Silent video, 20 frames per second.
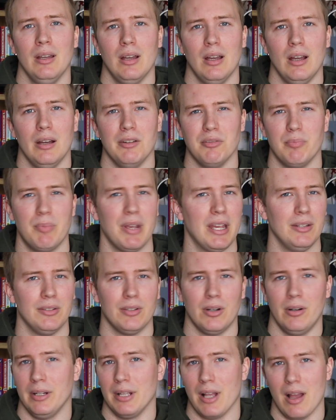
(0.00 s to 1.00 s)
Uh, Japan's
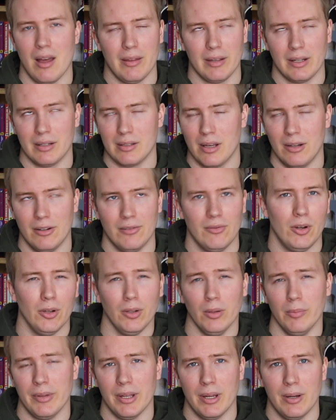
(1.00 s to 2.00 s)
already got like a ton of
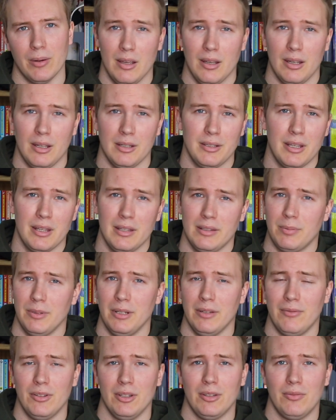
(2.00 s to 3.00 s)
volumes out. And yeah, that's
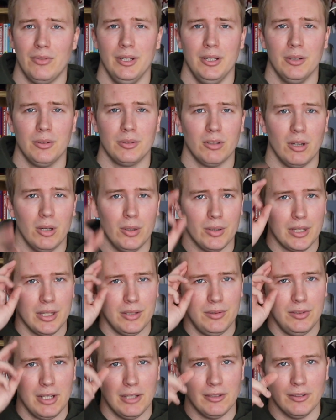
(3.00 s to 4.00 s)
been it for this video, so I'll
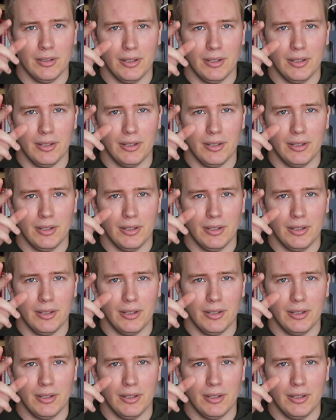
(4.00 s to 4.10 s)
catch you guys